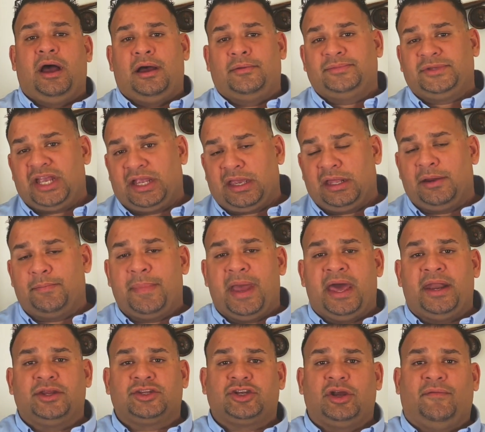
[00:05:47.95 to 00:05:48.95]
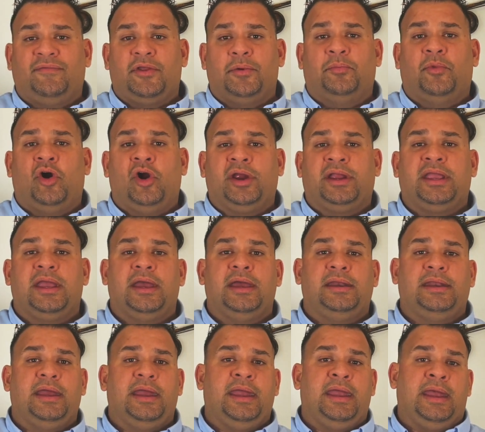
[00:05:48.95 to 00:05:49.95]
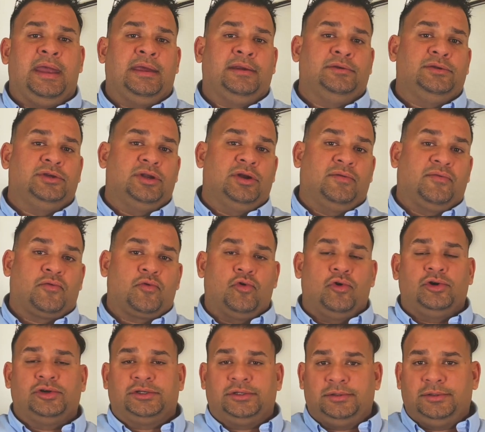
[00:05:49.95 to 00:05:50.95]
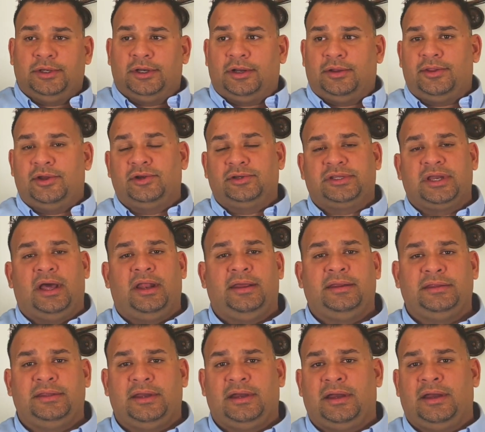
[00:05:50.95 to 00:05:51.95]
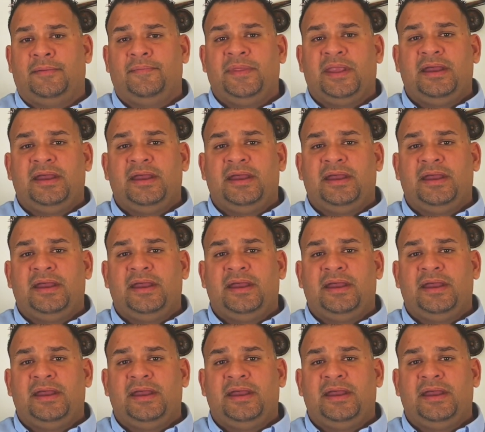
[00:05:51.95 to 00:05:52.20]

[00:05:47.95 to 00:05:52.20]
taking advantage of the market, and of course, they're telling the